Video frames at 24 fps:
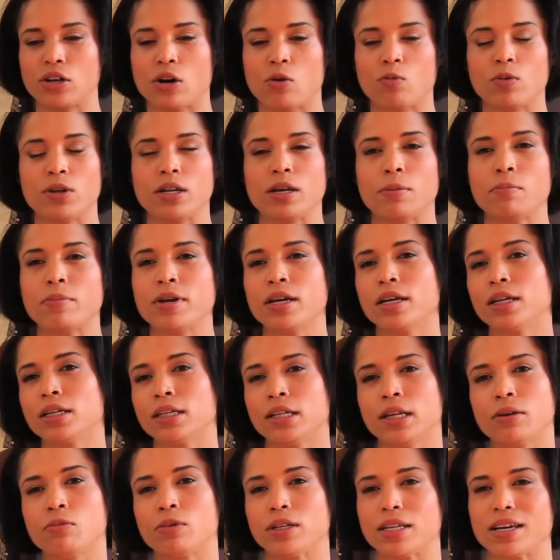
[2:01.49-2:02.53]
you know, when
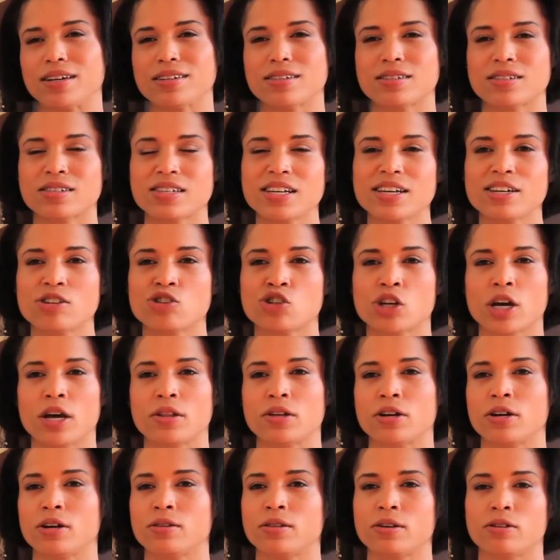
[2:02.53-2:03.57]
immediately when they see each
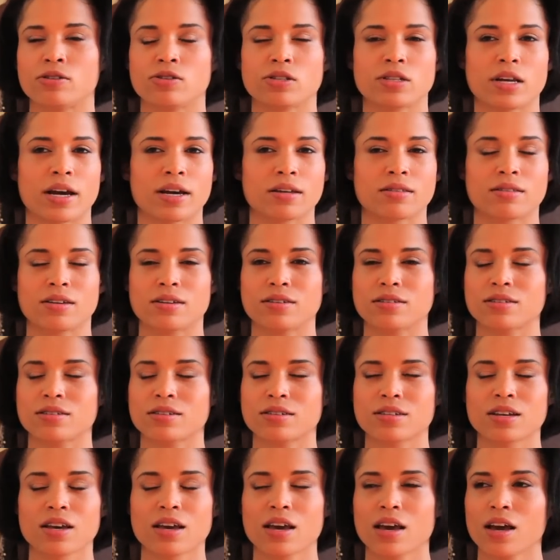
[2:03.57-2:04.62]
other, there's like
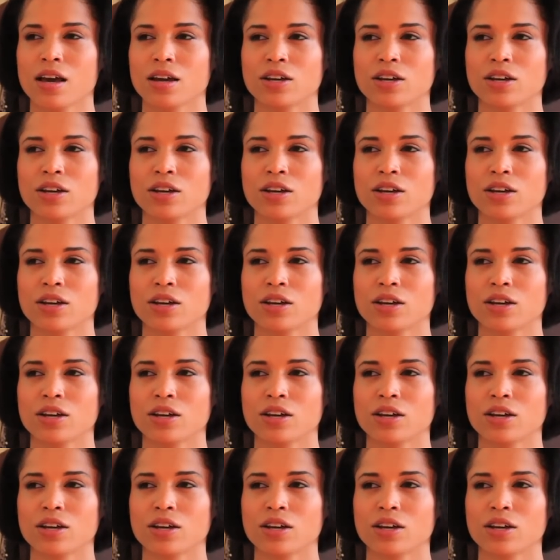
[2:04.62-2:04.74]
this,